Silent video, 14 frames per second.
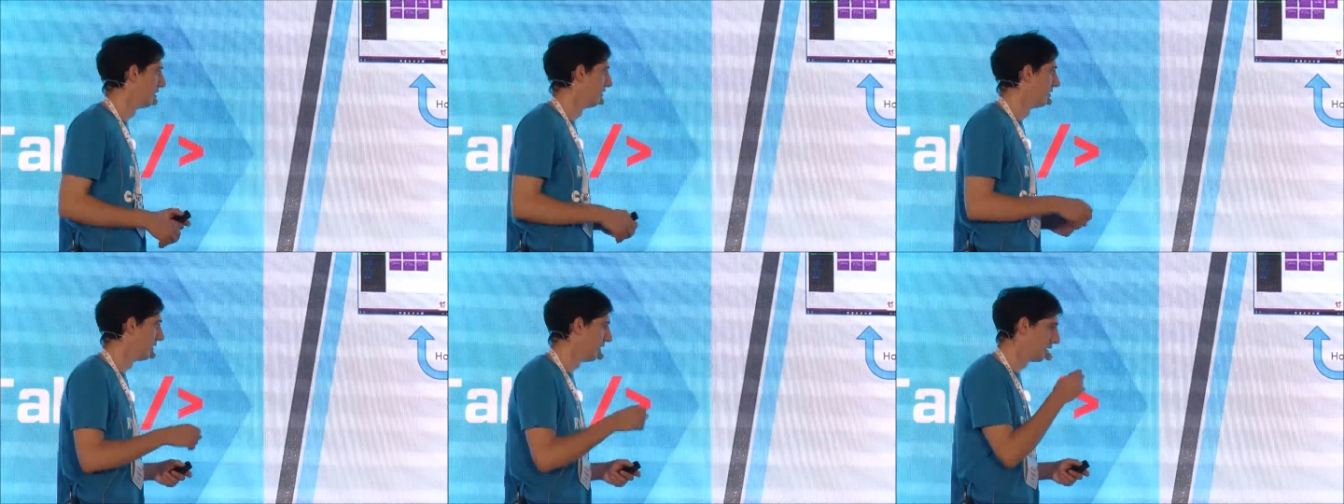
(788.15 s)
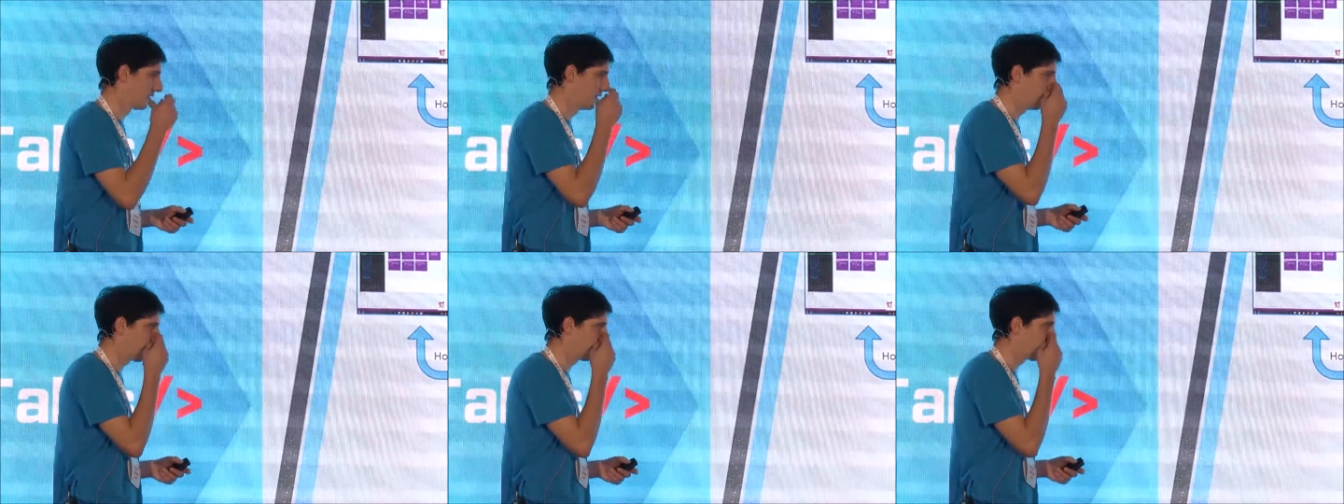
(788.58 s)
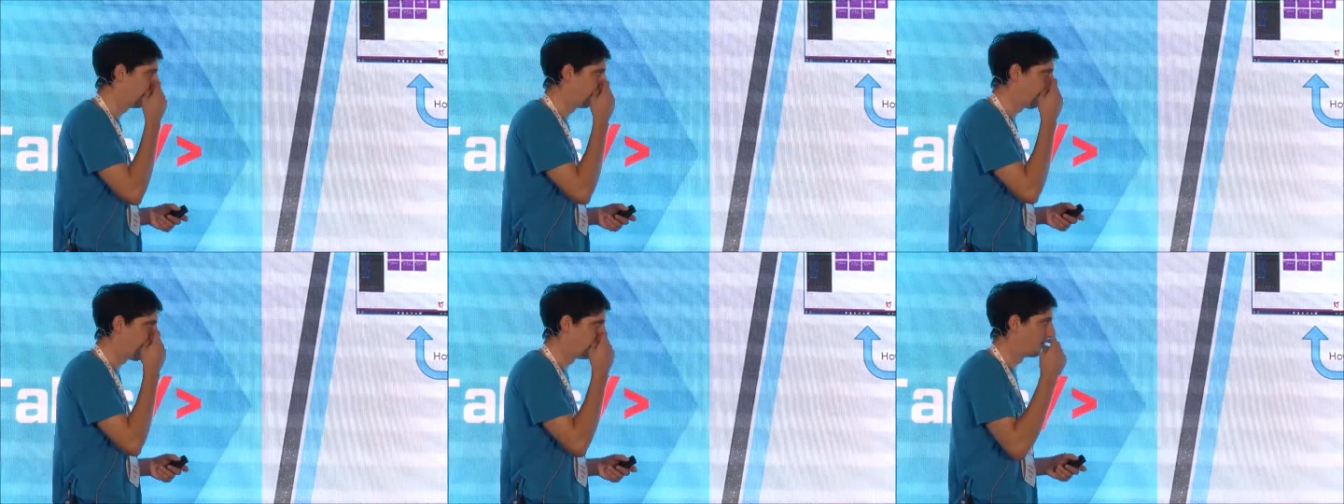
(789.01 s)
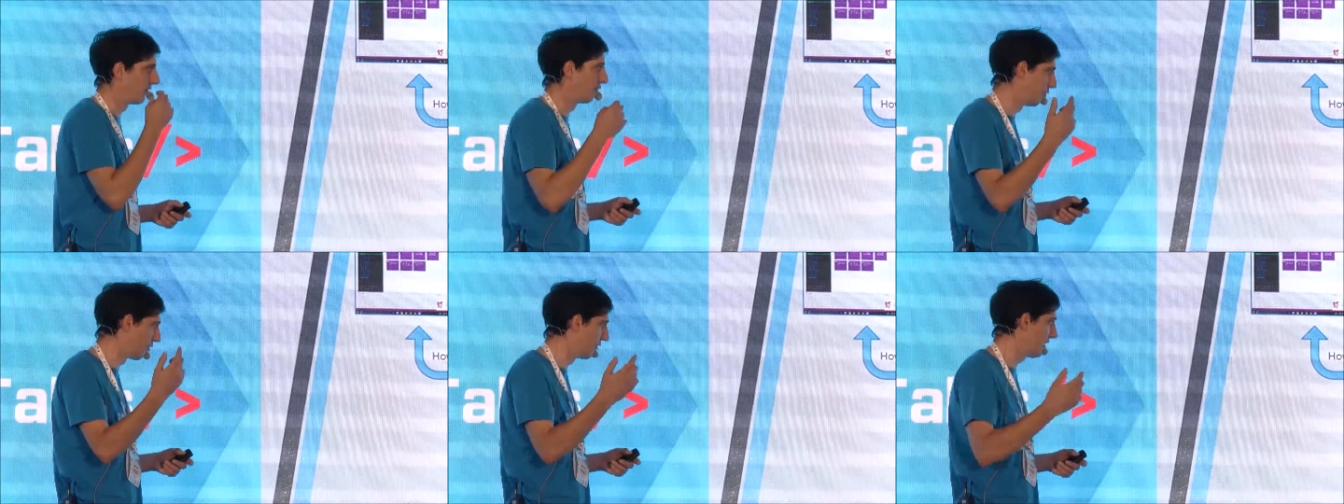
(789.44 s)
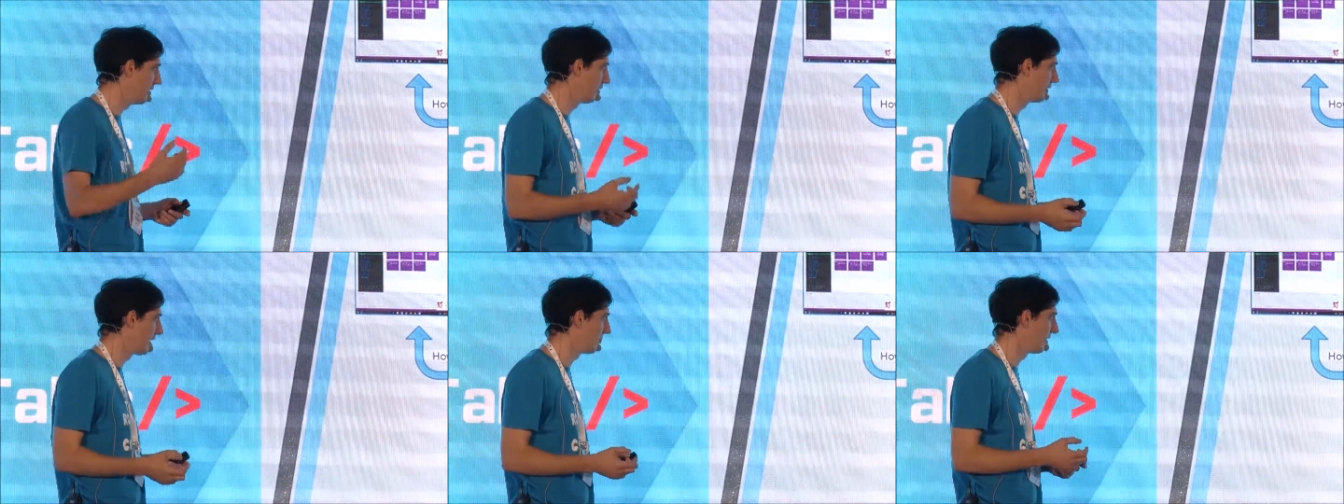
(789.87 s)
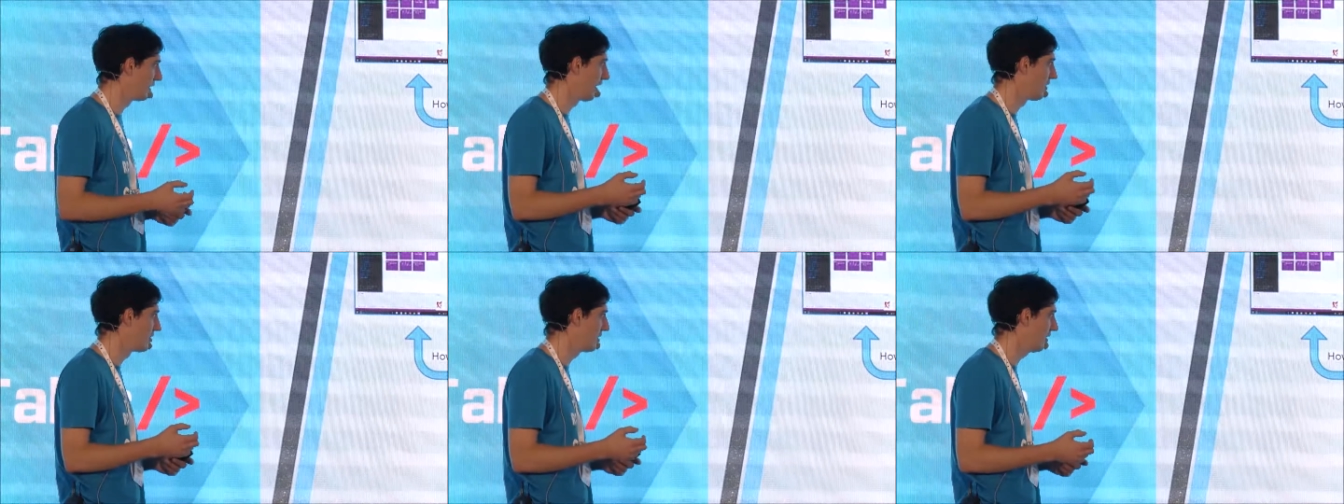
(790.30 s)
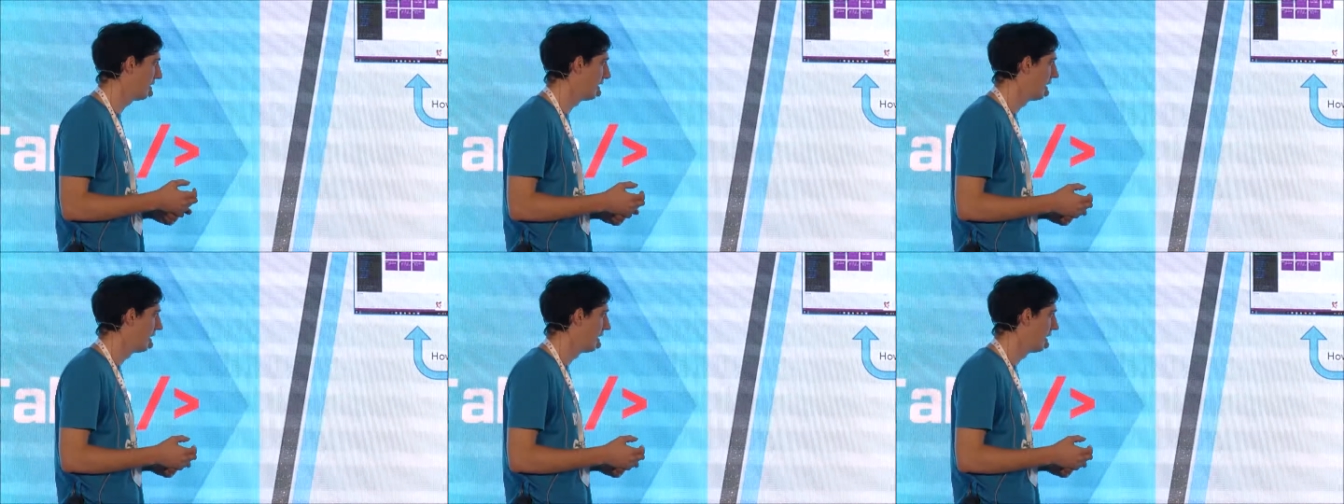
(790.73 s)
in a Citrix environment for very old application,